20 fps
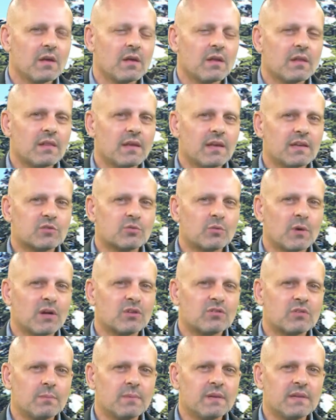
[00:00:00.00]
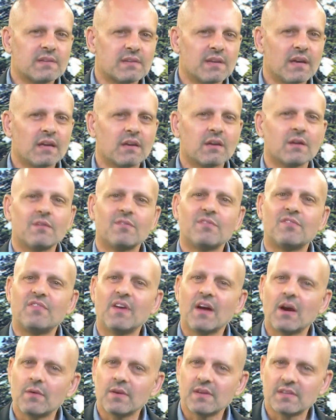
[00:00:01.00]
Things were to be taken
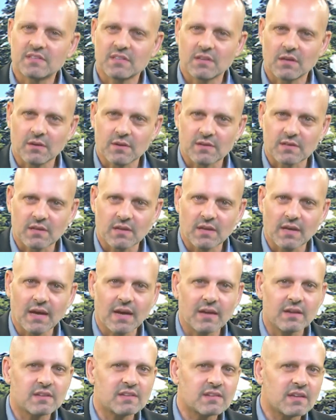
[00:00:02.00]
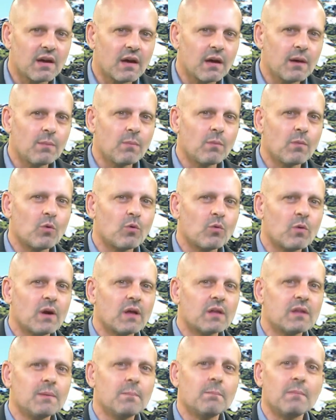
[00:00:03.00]
very seriously at a time where
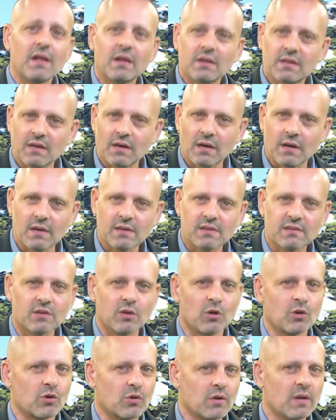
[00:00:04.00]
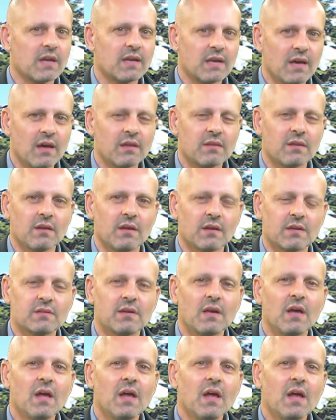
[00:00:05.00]
the Melkites, or Greek Catholics,
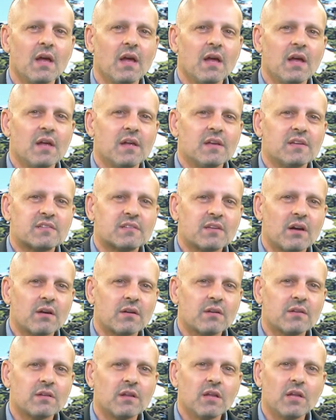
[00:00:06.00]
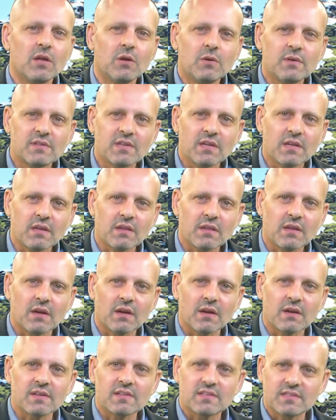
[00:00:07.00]
started losing
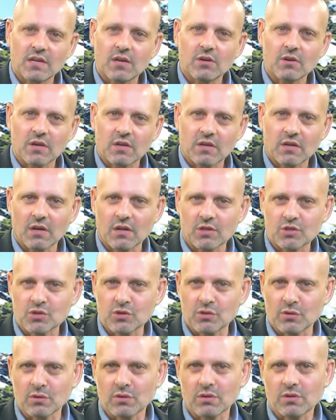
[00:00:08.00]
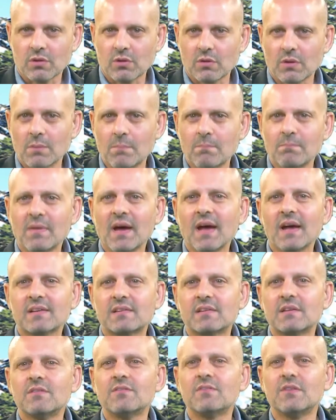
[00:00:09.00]
their Syriac culture through a
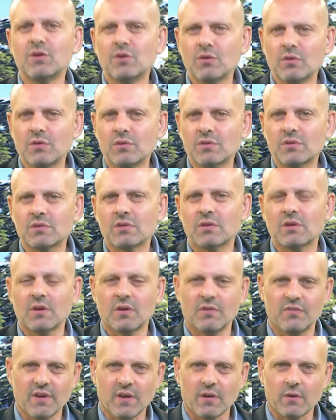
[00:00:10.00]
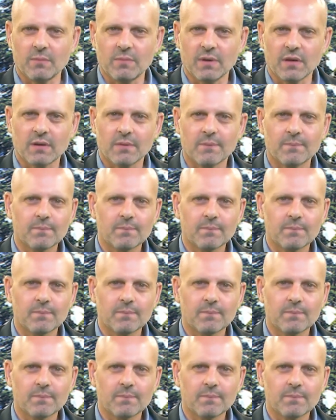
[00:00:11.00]
massive use of Arabic.